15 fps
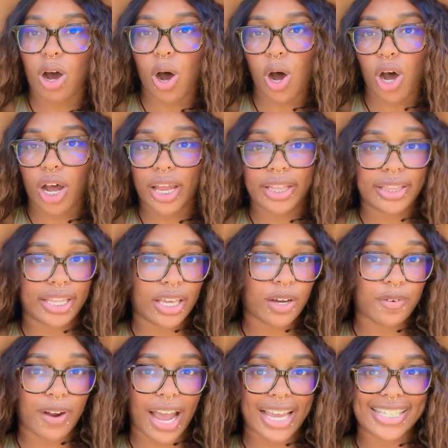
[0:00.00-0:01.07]
on the
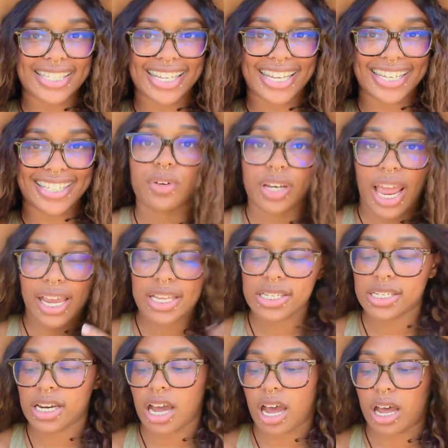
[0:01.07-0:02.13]
horizon.
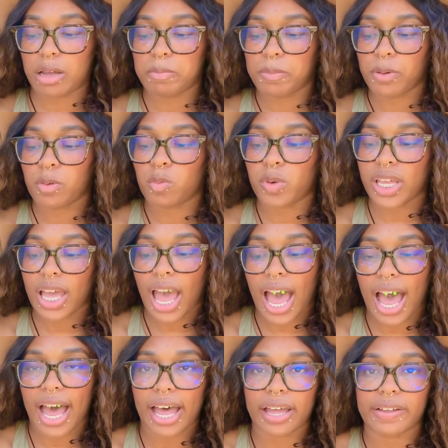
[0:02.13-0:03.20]
Next up, we
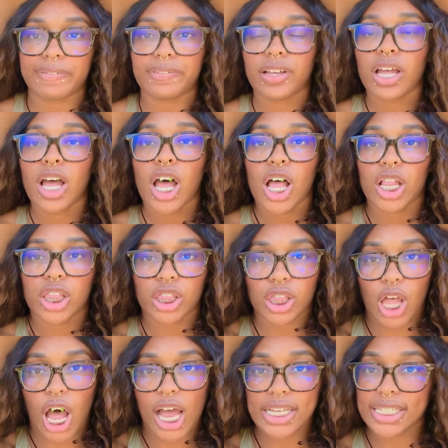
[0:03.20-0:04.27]
have
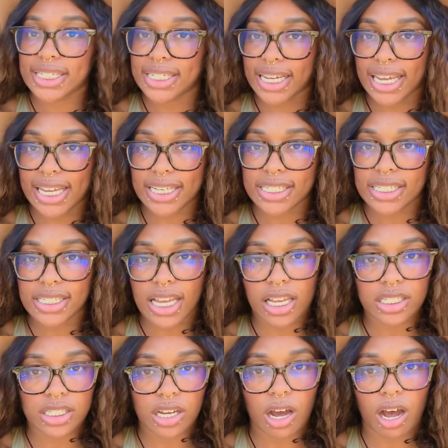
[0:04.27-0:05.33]
Lost in
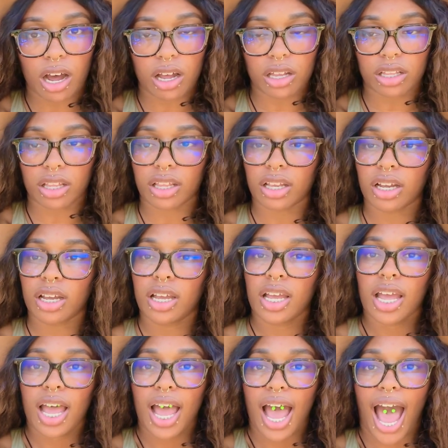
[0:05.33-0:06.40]
Santal.
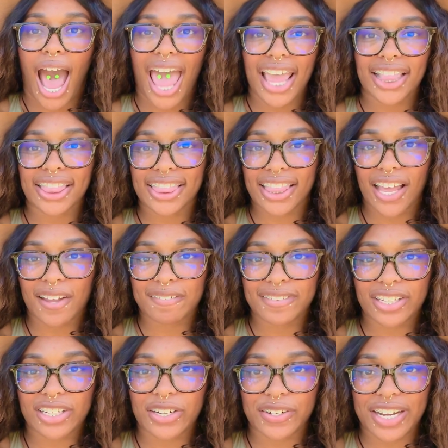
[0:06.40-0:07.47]
I love
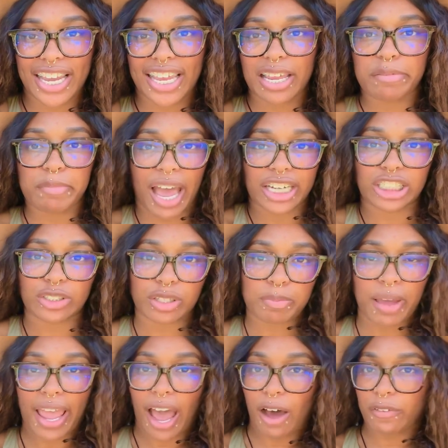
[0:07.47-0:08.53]
the green. It matches with
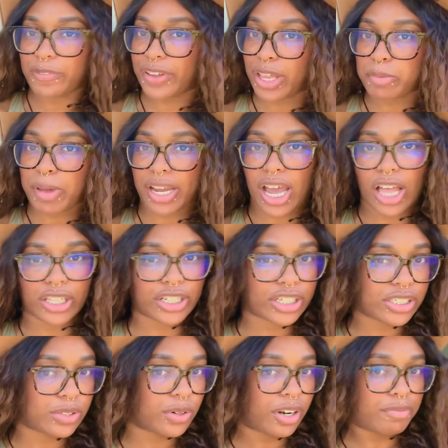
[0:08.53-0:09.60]
my outfit and my color
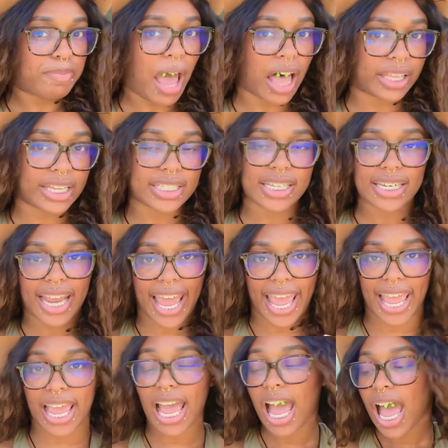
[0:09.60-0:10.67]
sort of palette
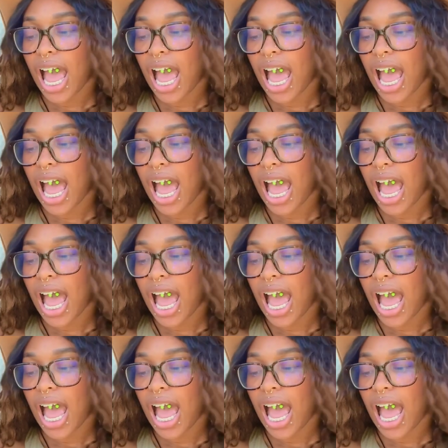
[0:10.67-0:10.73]
today.